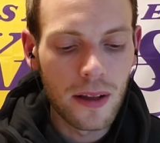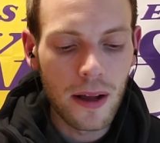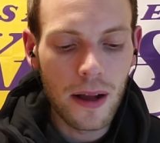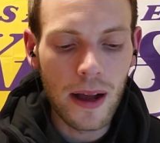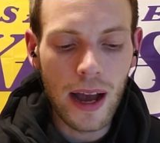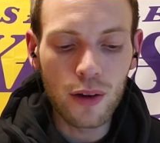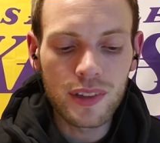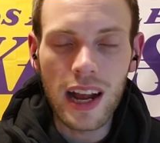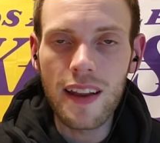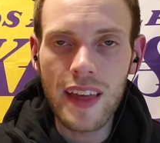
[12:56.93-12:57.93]

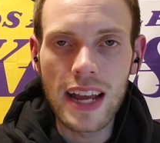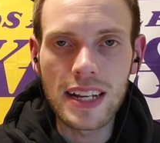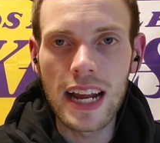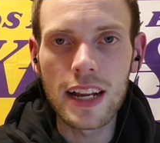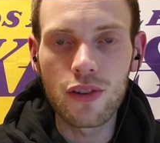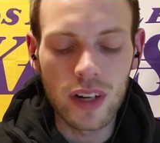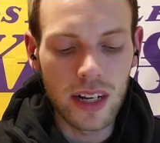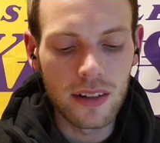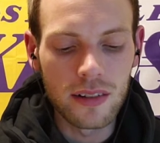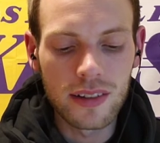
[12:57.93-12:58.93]
Outside of that, Danny
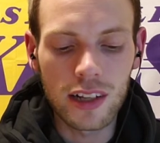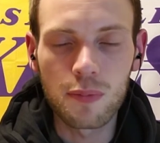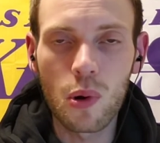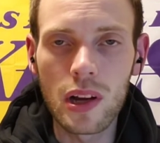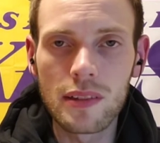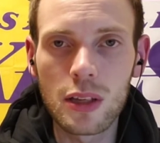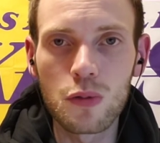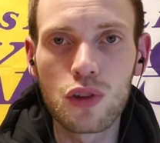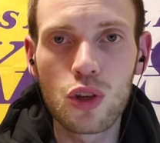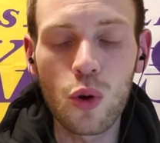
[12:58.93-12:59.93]
Green, 6 points. He
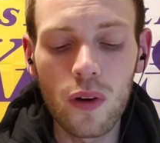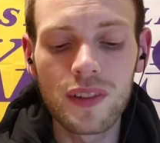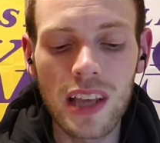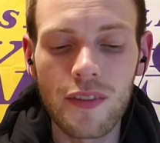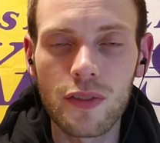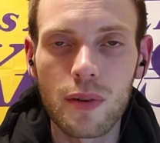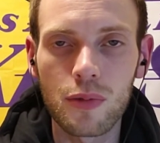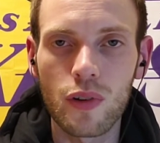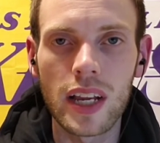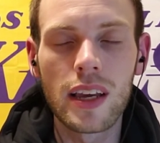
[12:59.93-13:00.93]
was 2 of 7 from
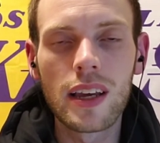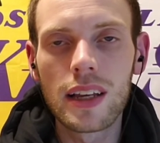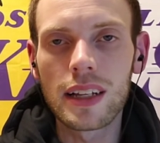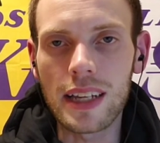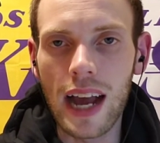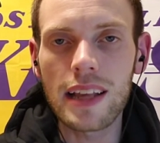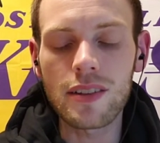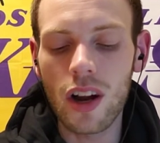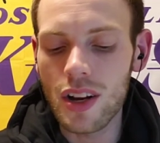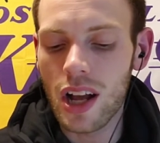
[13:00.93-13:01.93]
3. Got to
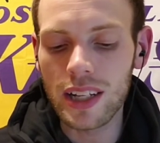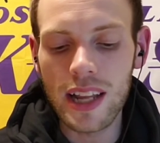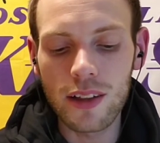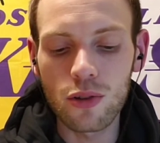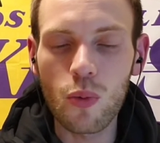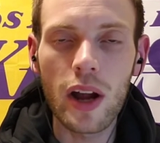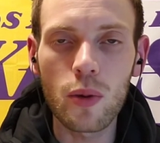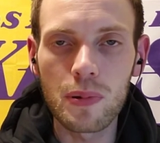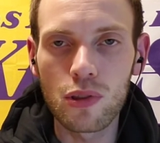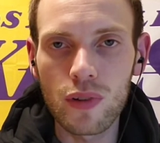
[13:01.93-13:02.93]
start knocking down those wide
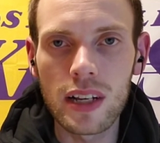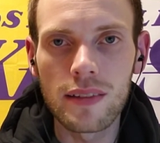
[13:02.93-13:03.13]
open threes.